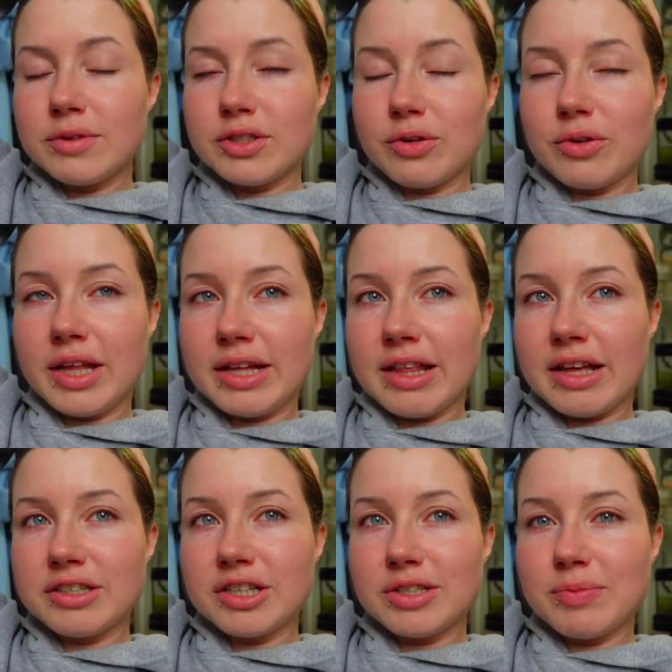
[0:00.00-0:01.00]
so like
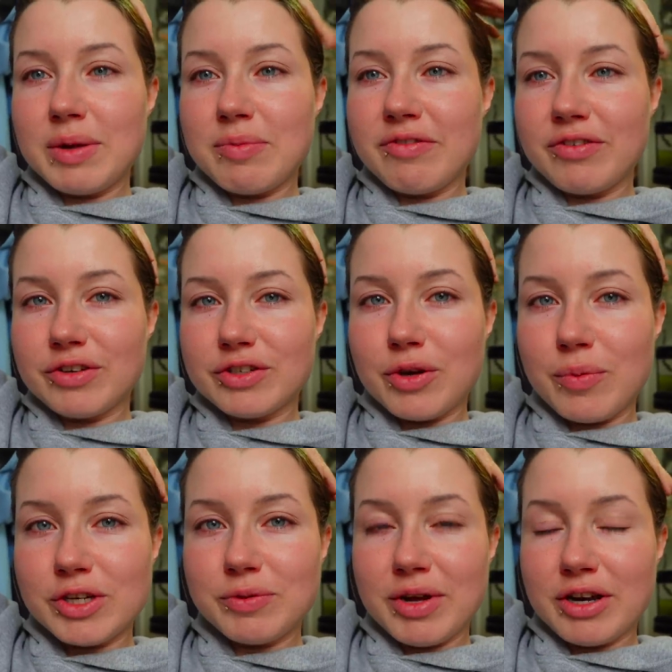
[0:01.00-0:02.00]
that just made me feel so
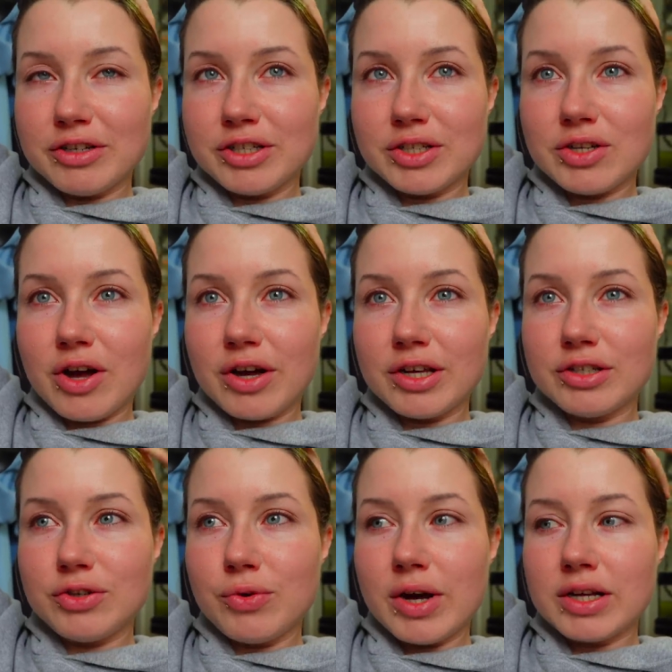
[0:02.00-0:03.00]
much better just talking
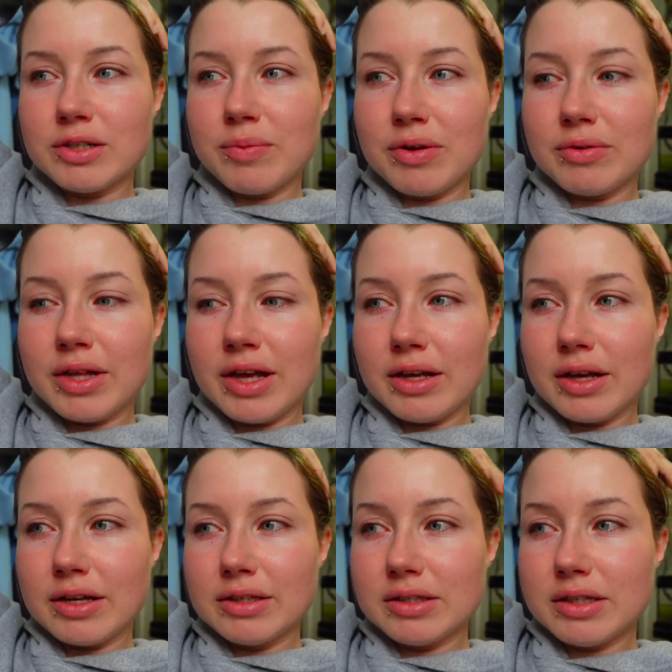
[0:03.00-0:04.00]
to you guys about that
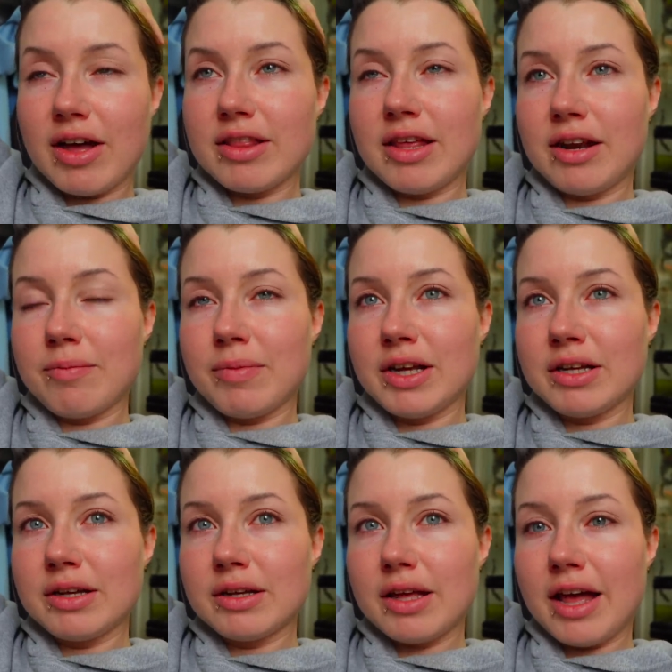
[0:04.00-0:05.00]
because I had that in
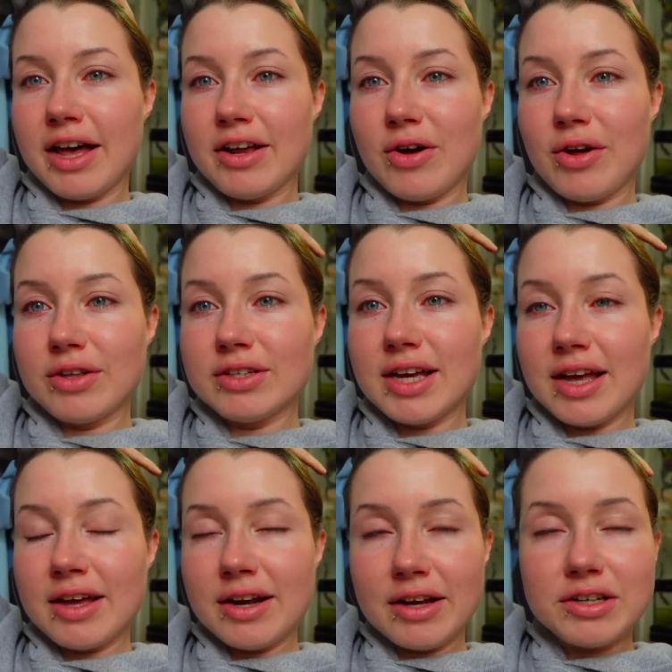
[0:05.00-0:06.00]
my head all
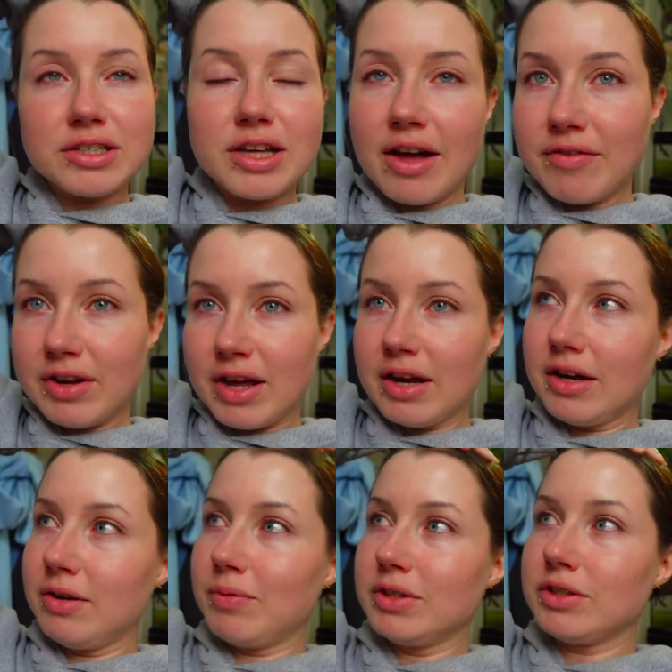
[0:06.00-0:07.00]
day and I just haven't had
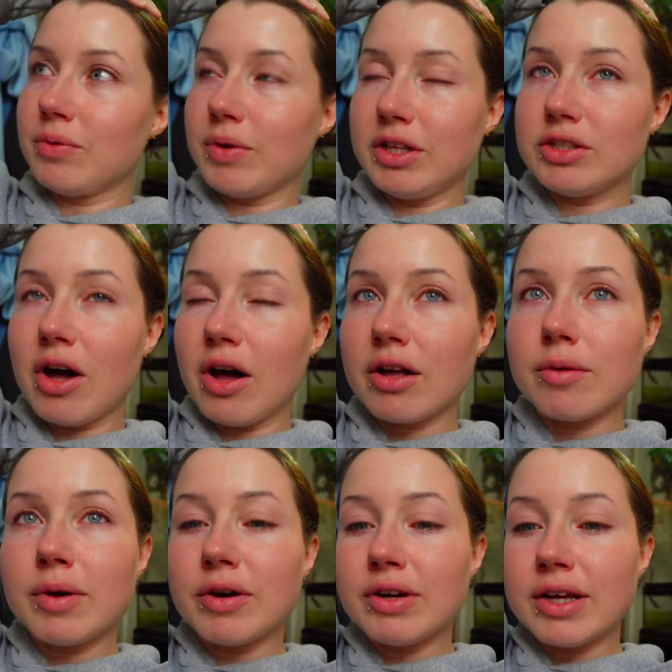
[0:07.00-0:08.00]
anyone to really talk
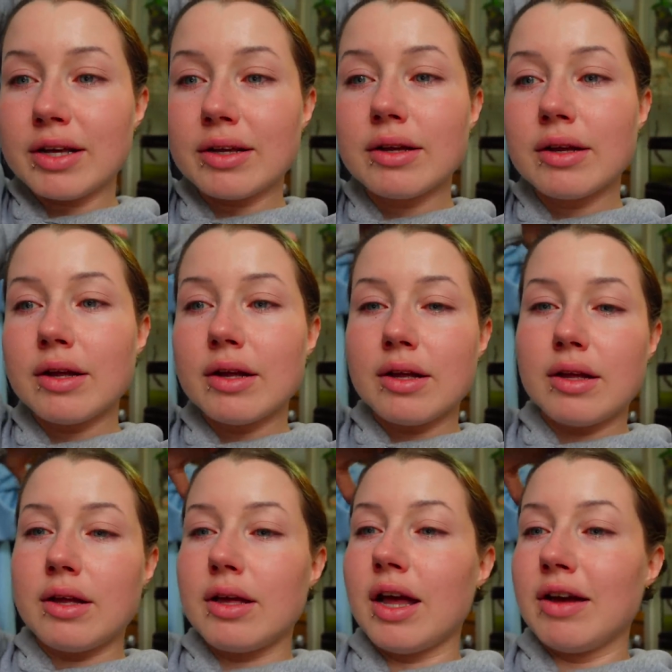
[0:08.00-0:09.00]
about it.
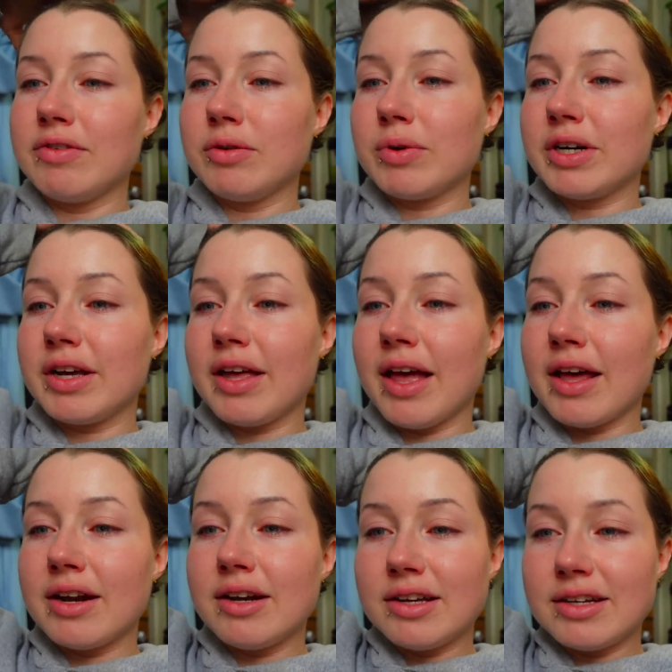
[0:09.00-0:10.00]
Everyone in
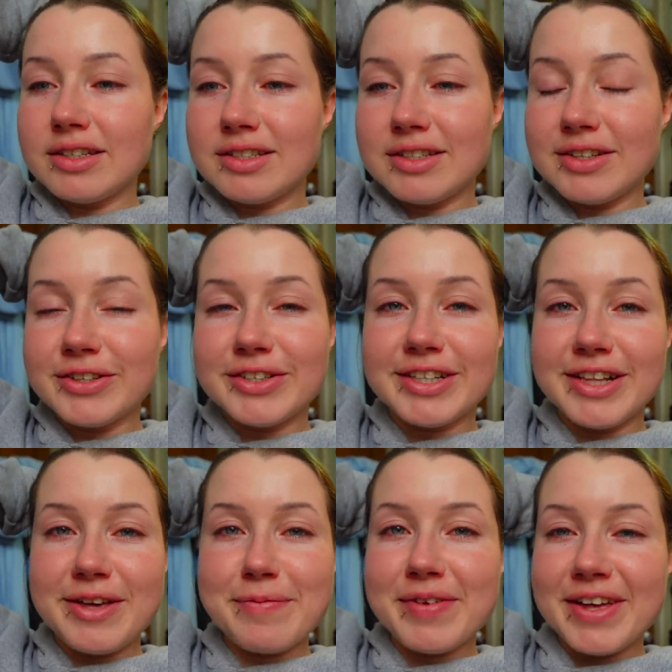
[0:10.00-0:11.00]
Canada is still
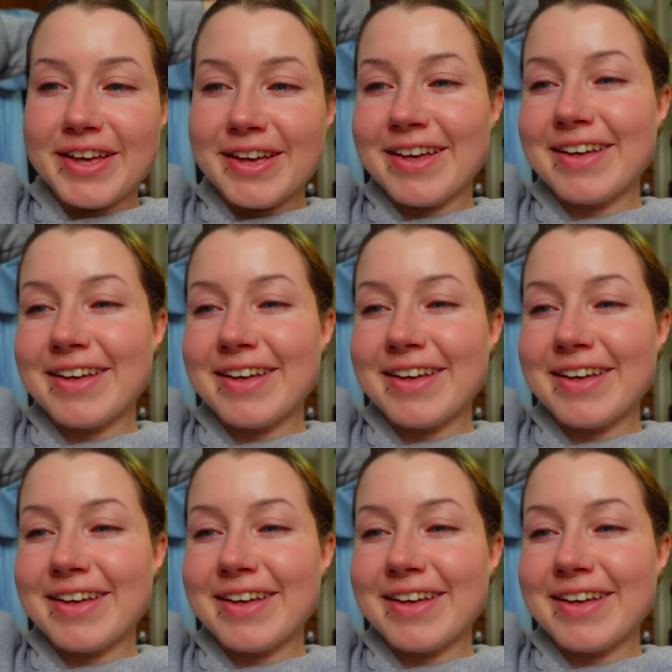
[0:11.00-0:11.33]
sleeping.